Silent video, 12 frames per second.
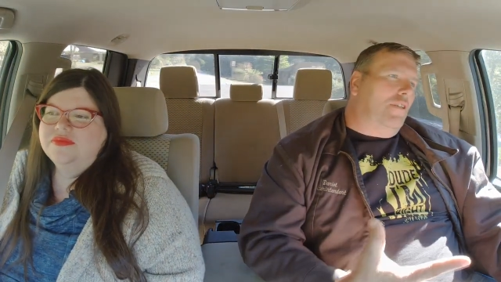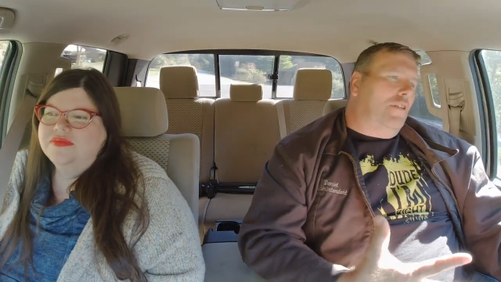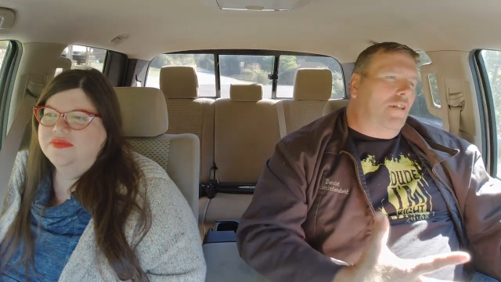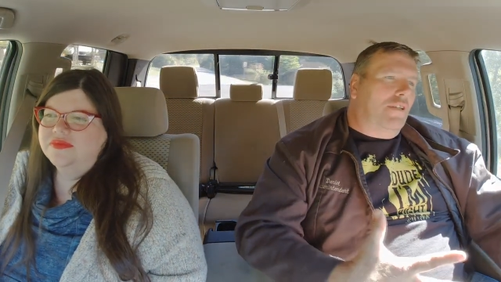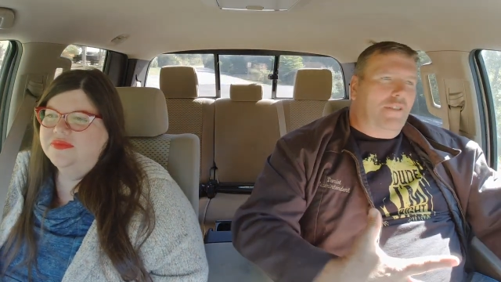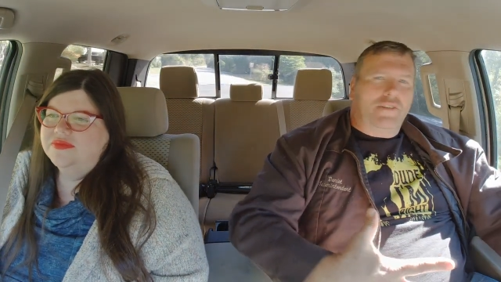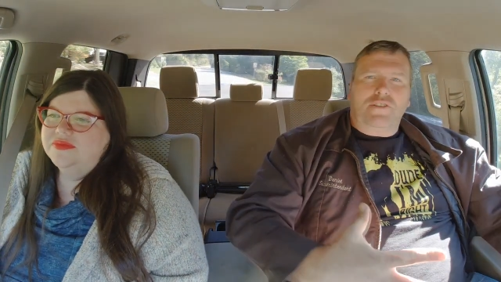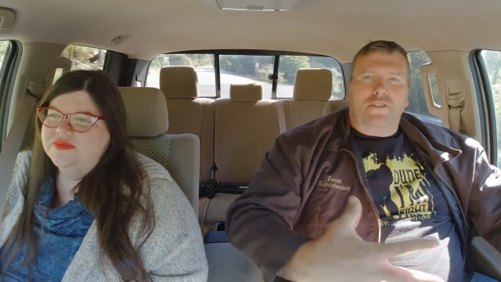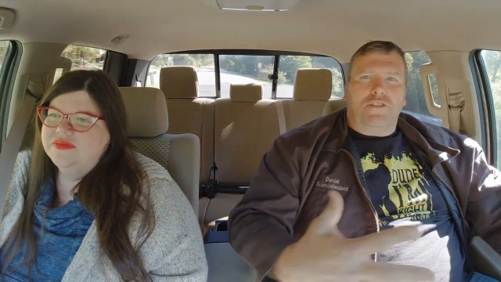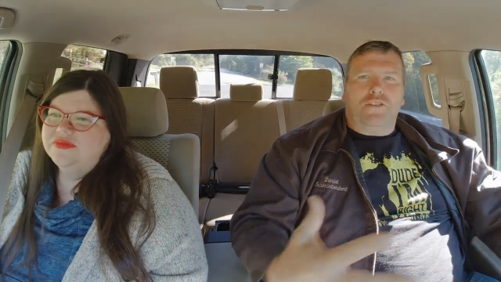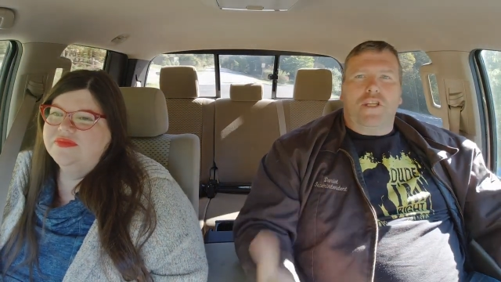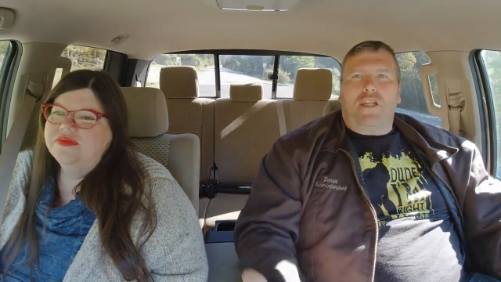Speaker 1: and all this
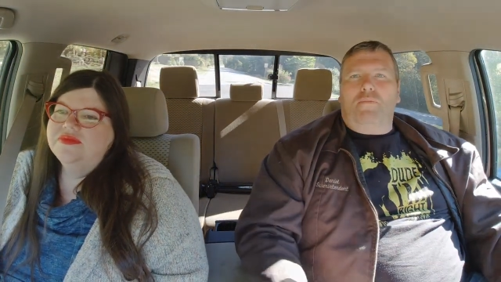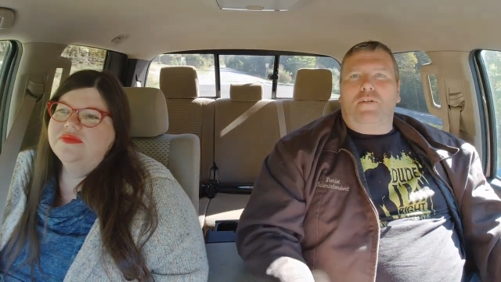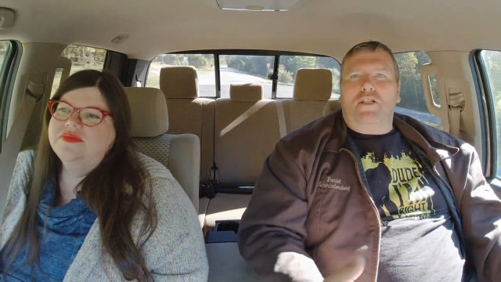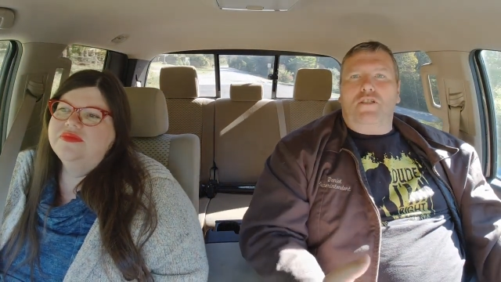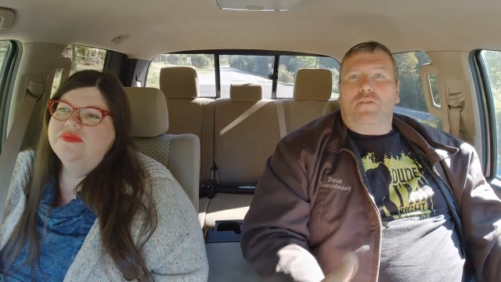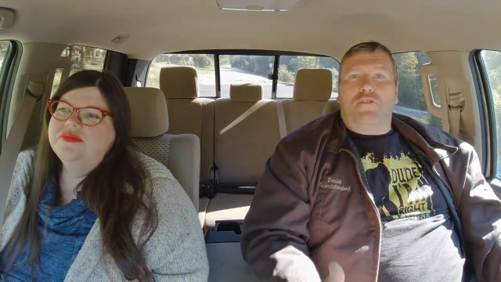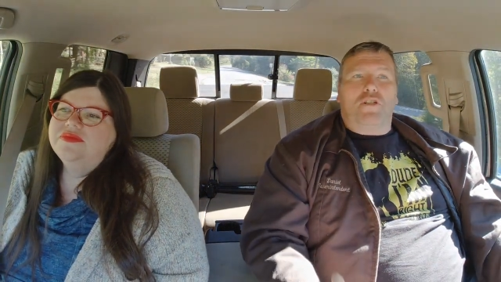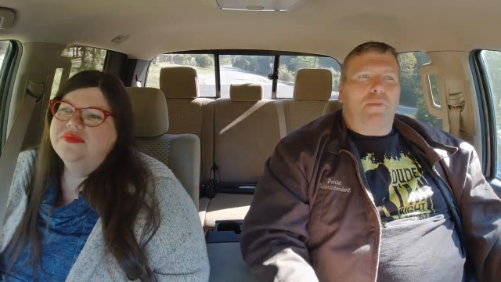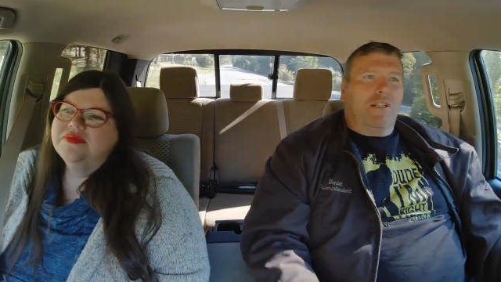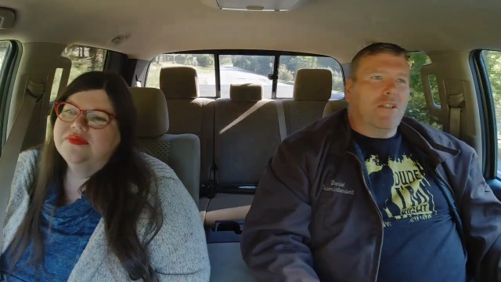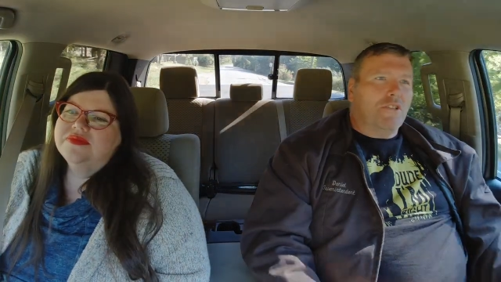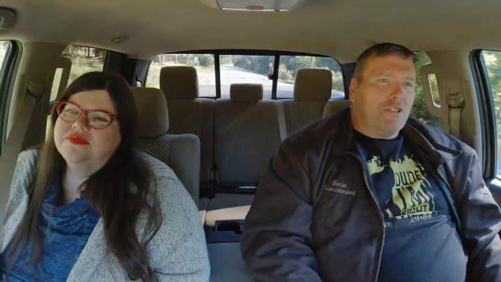celebration of
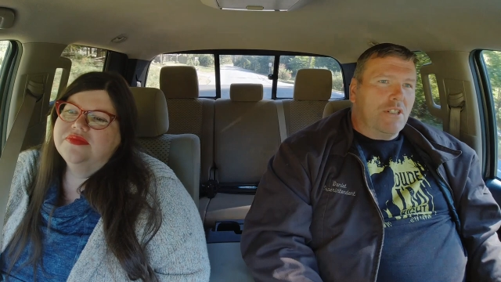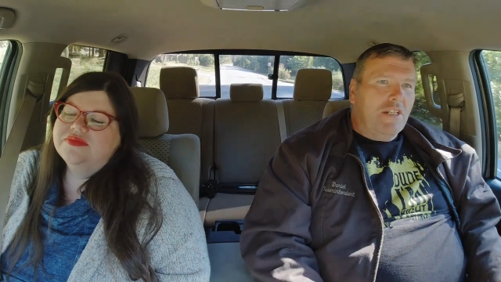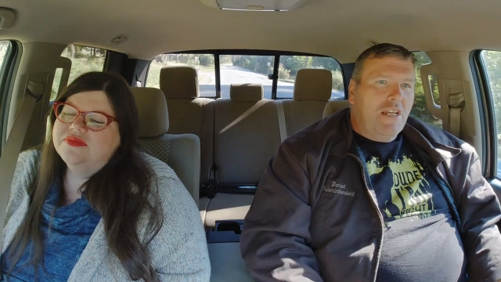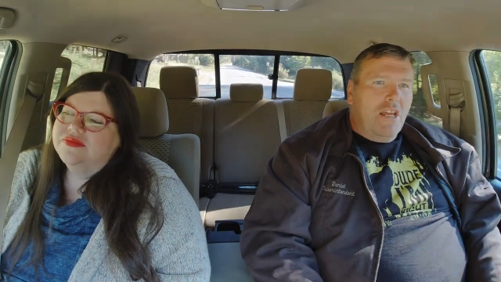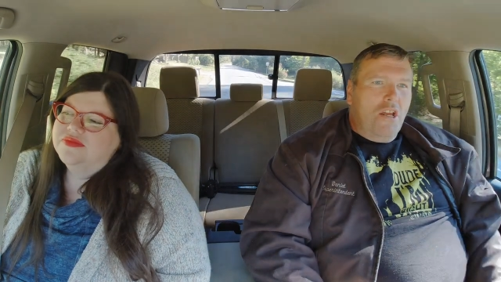German culture.